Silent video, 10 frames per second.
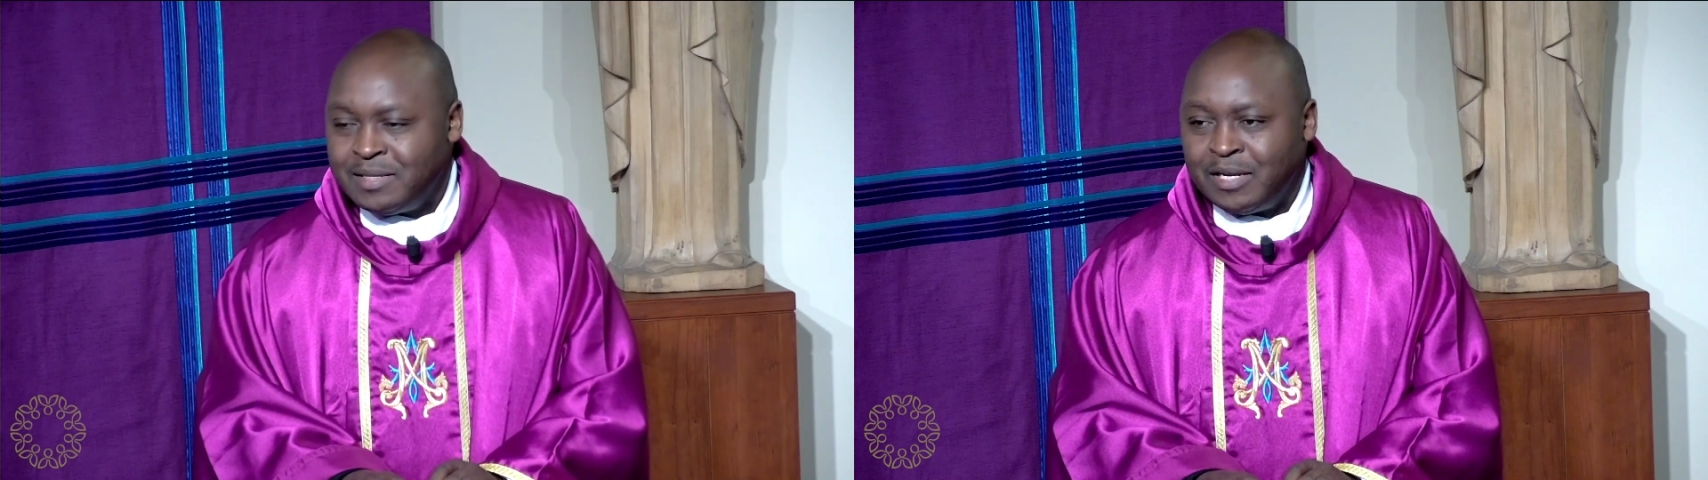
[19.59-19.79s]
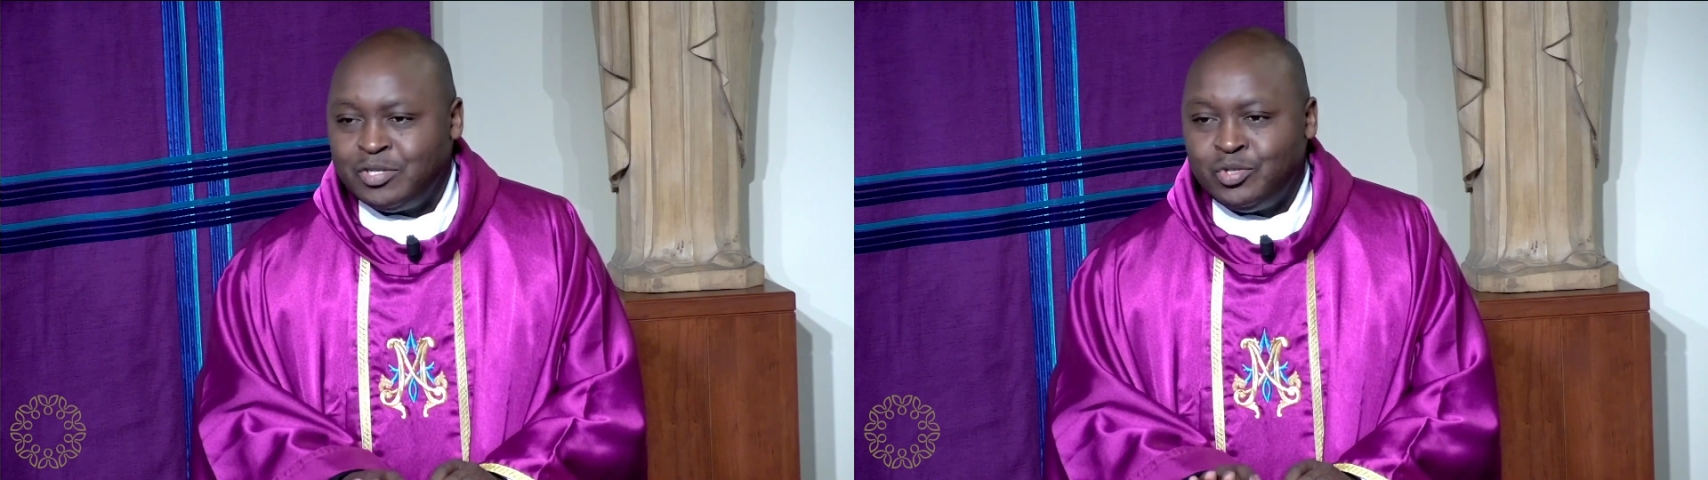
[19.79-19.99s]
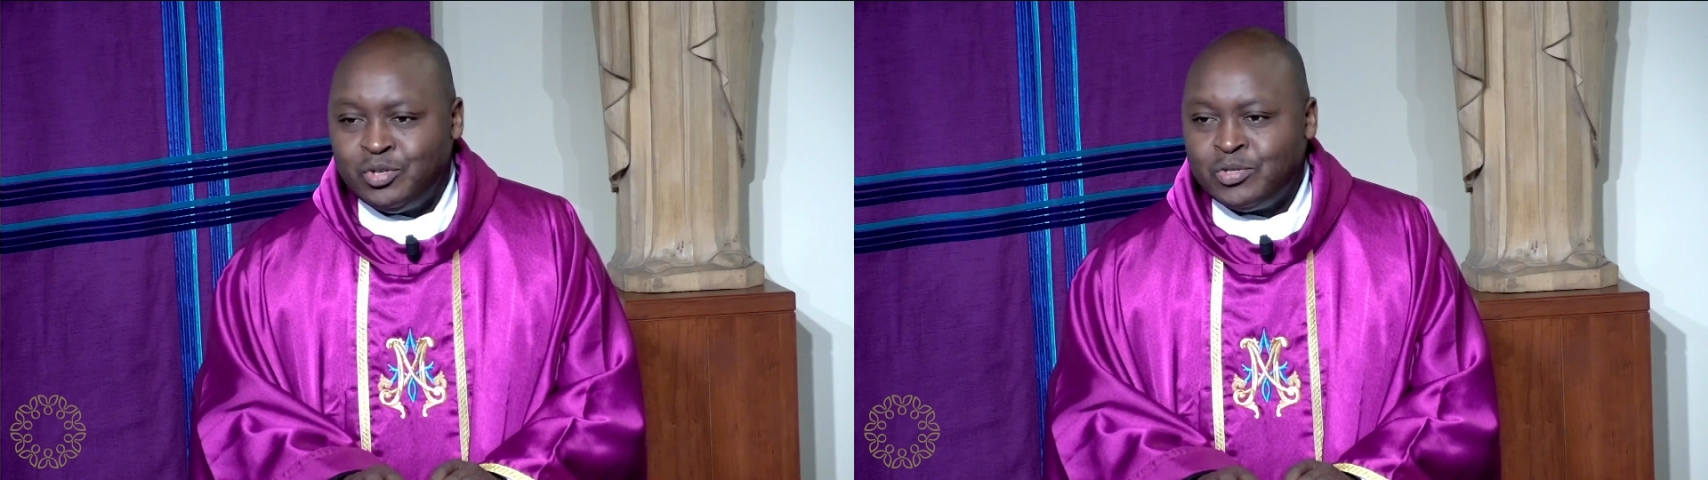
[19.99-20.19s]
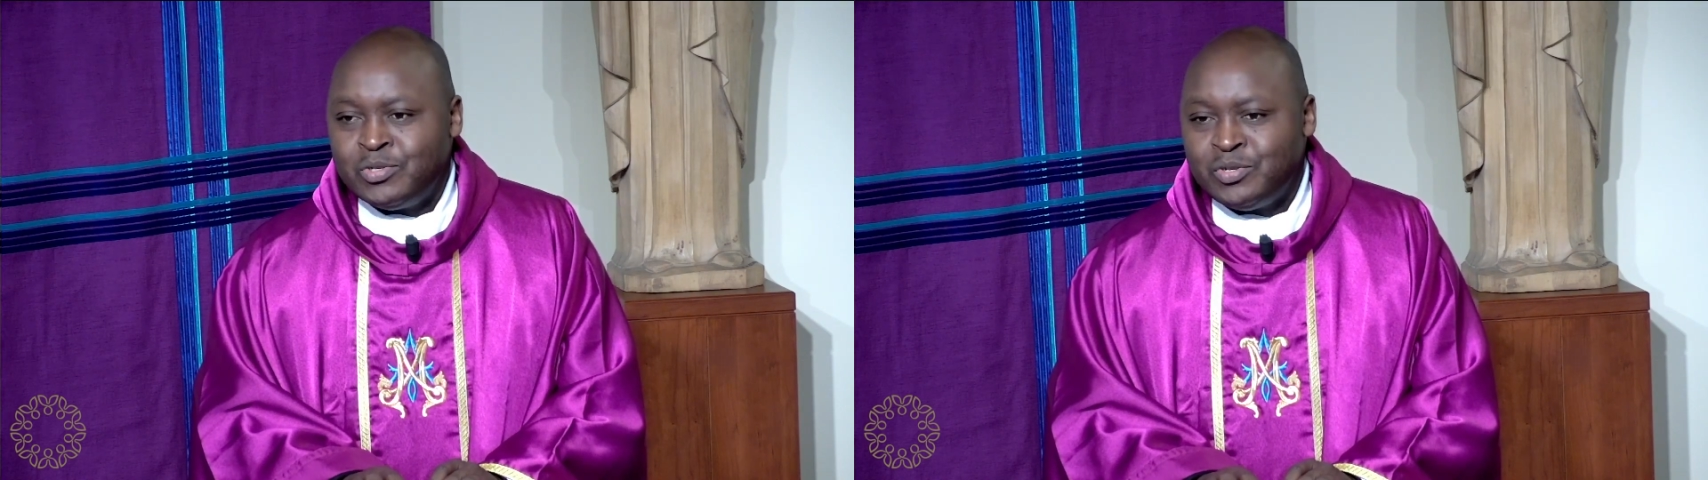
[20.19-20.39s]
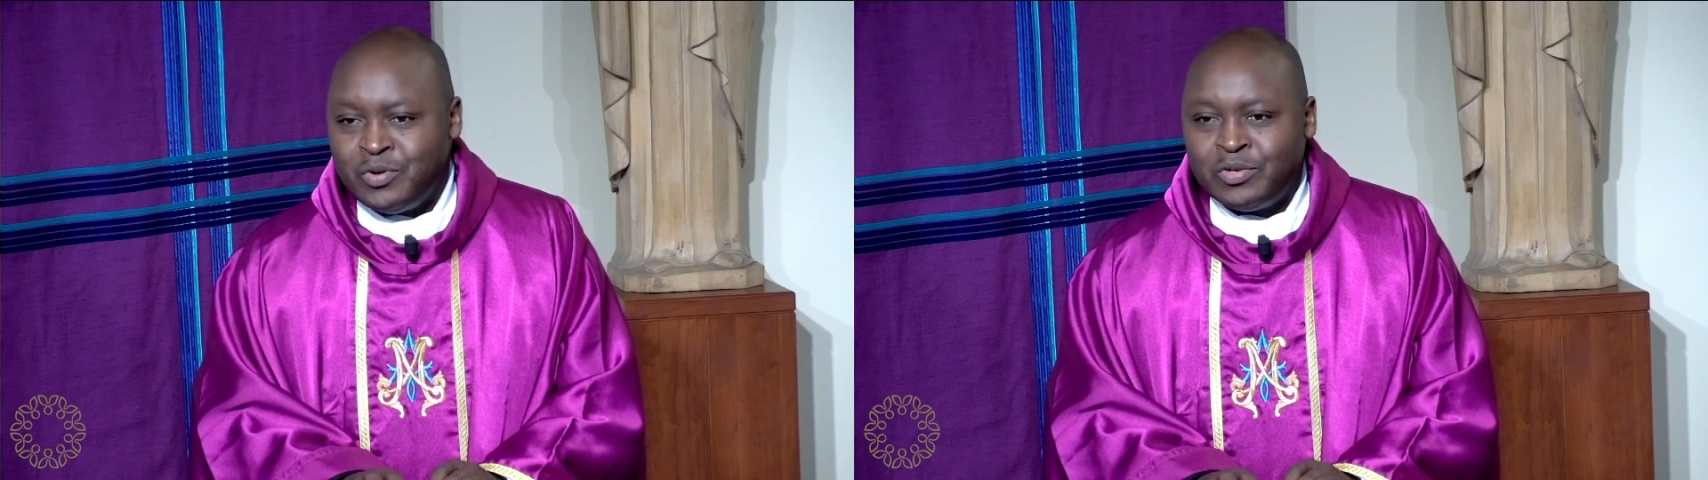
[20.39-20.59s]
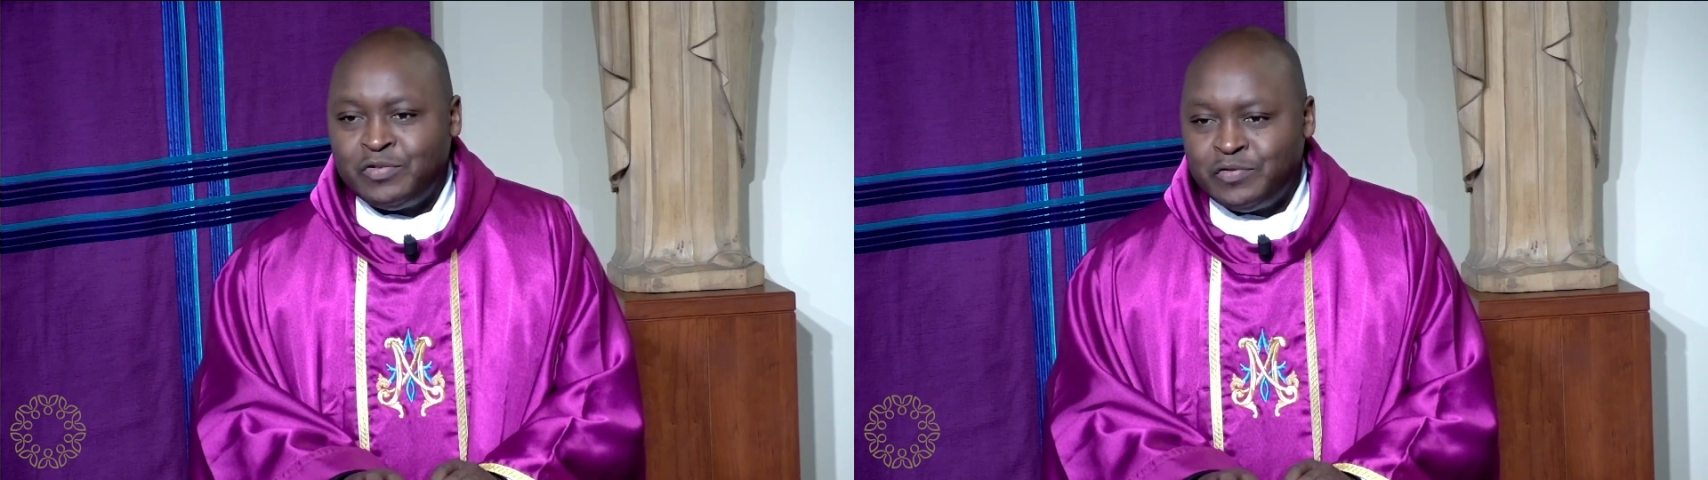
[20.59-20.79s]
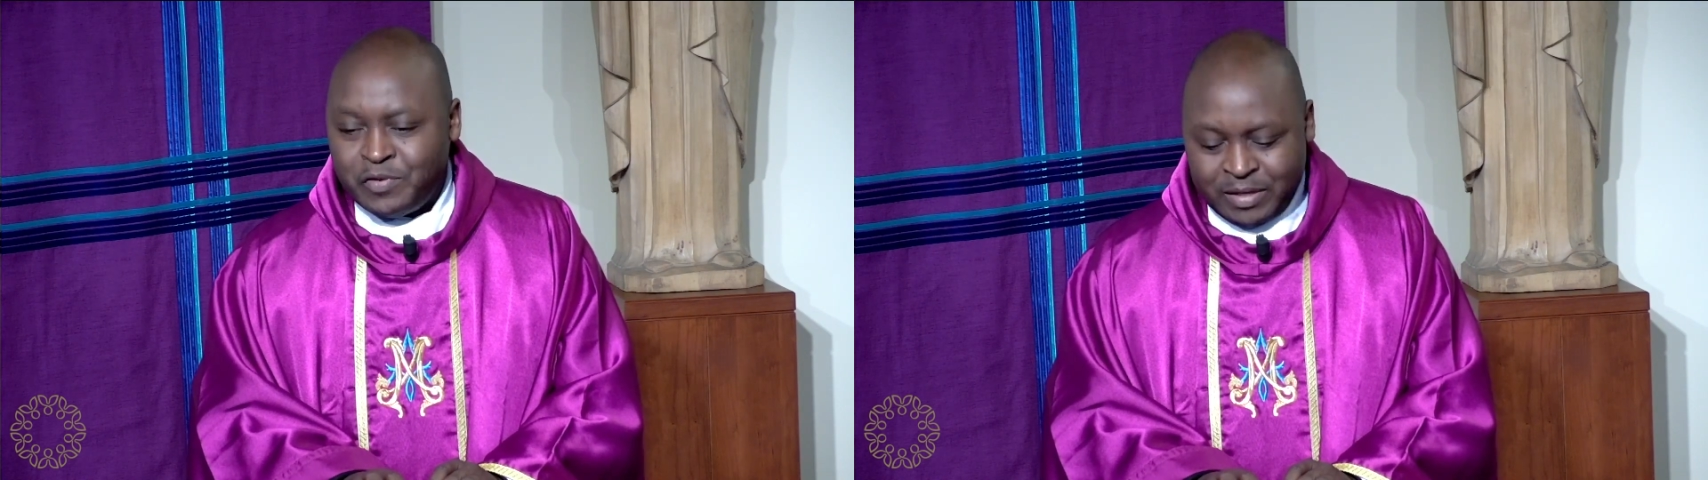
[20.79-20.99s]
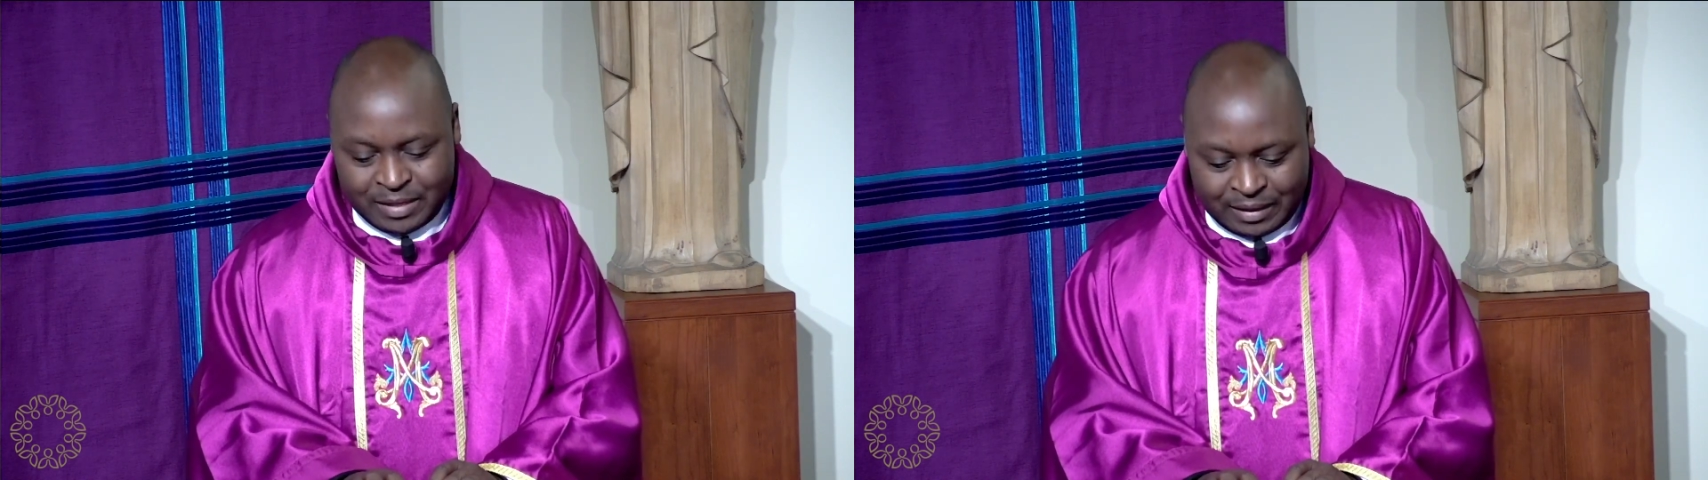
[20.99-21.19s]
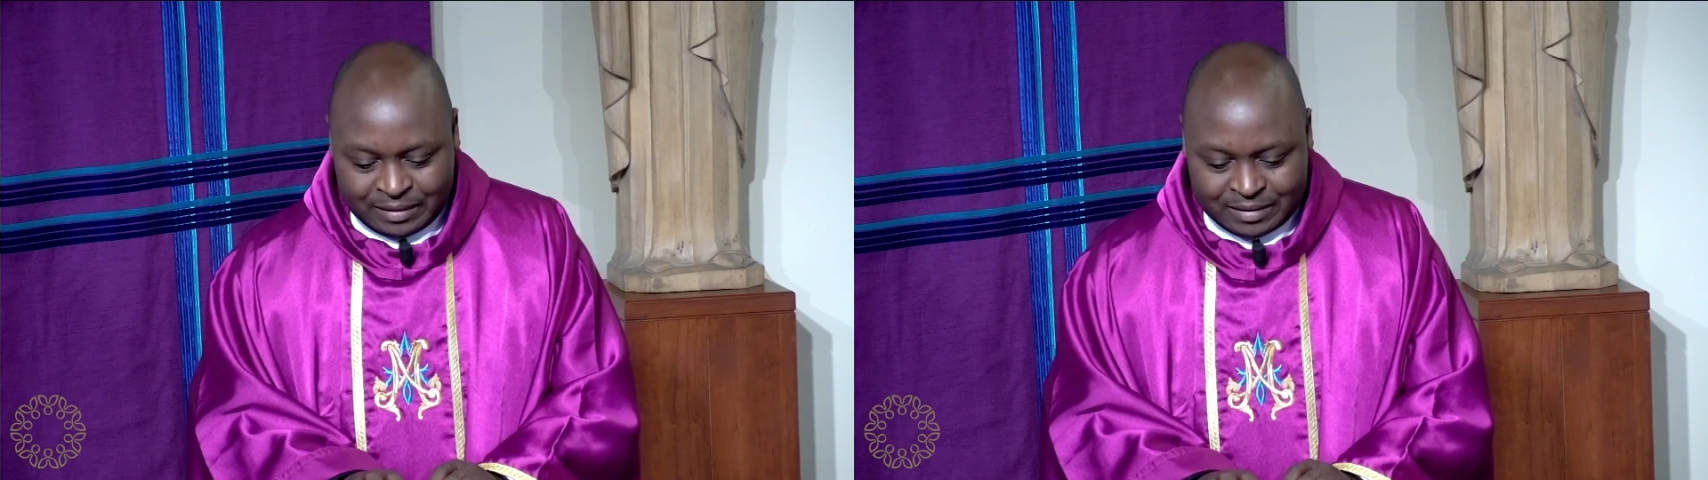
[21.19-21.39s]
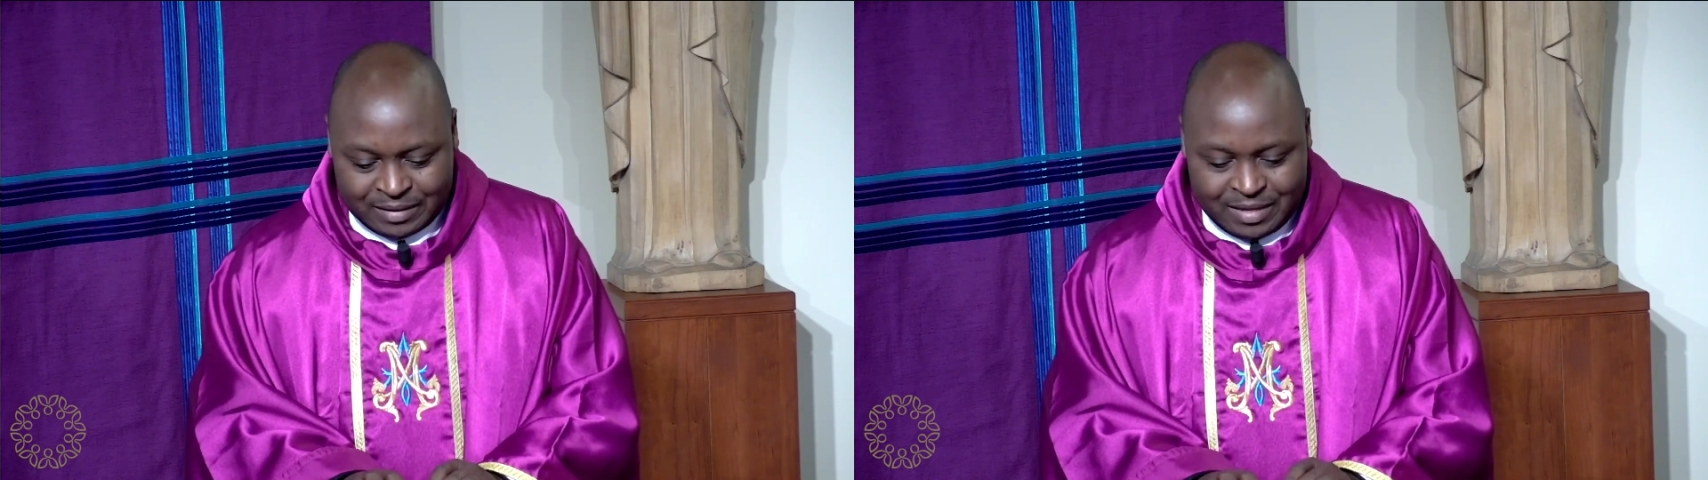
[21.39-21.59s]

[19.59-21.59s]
that do not forget